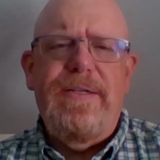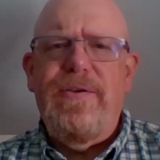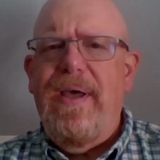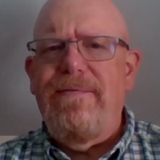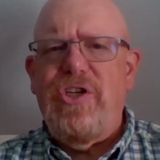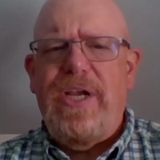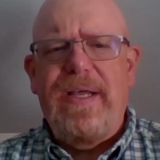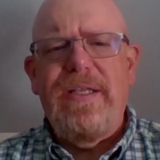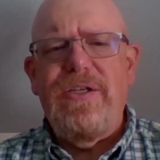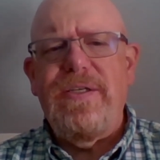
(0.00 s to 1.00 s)
Do you have
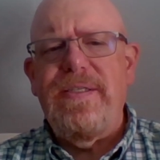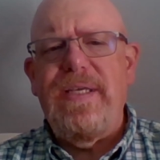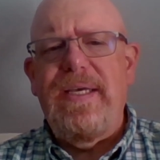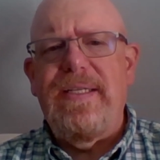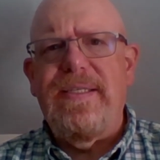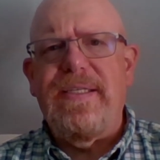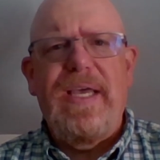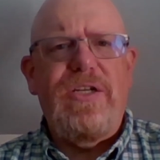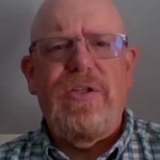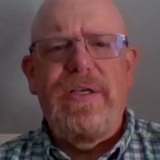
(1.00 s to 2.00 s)
challenges in
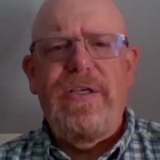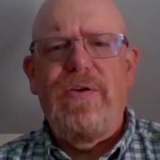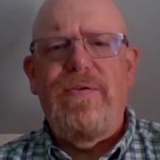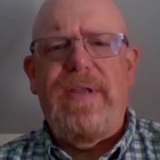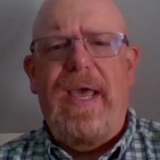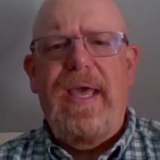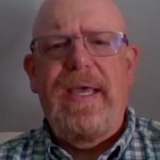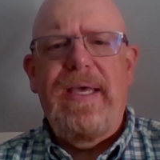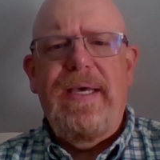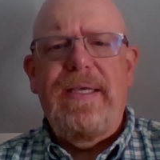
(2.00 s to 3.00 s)
scheduling your day?
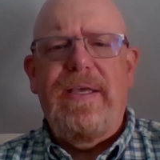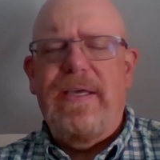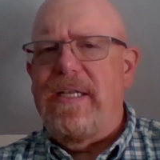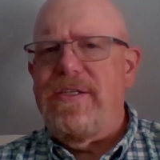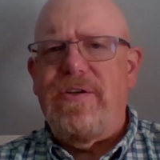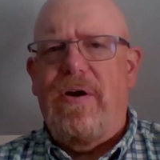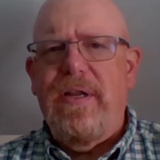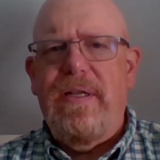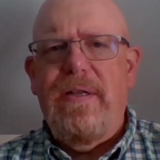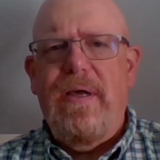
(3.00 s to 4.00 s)
You get
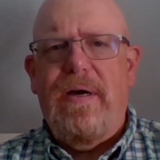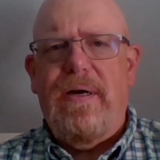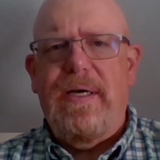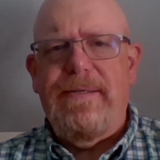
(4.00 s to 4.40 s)
started on